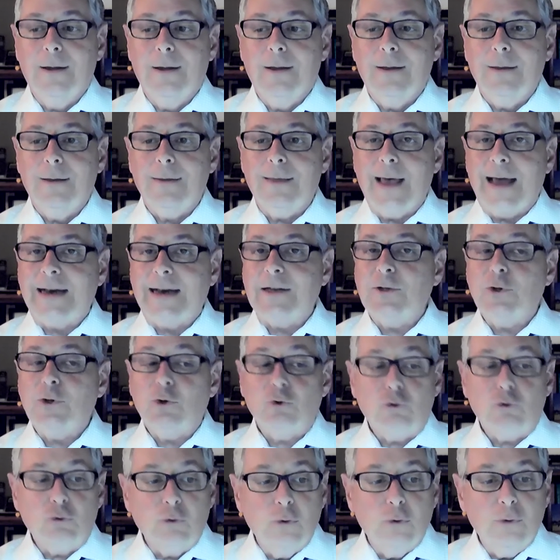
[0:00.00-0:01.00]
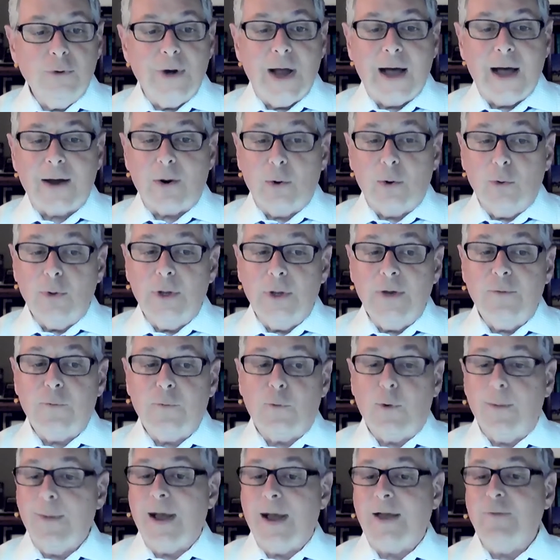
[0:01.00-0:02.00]
That is true not only
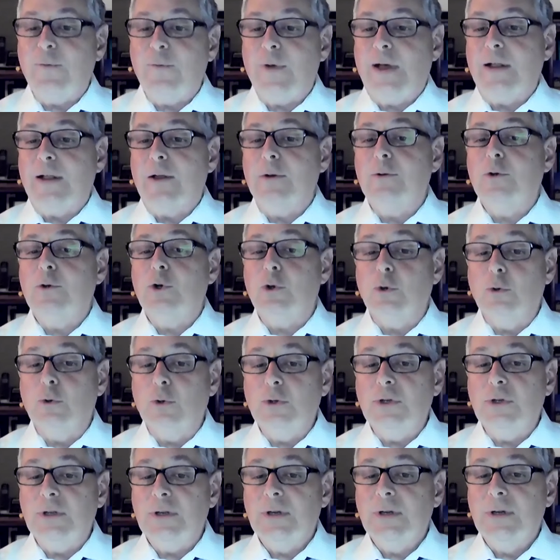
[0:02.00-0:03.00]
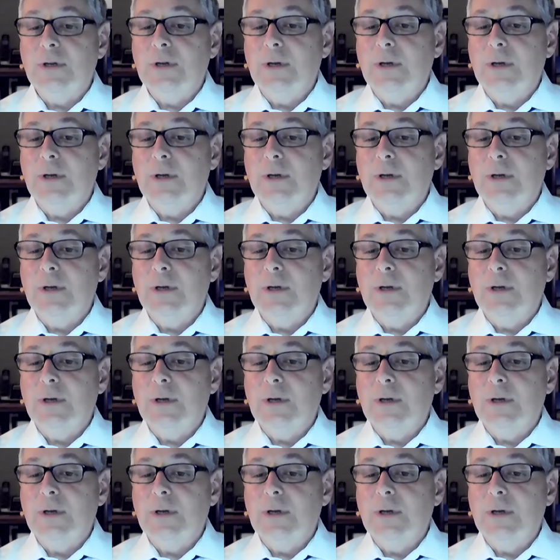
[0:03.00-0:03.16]
for my fellow Jews,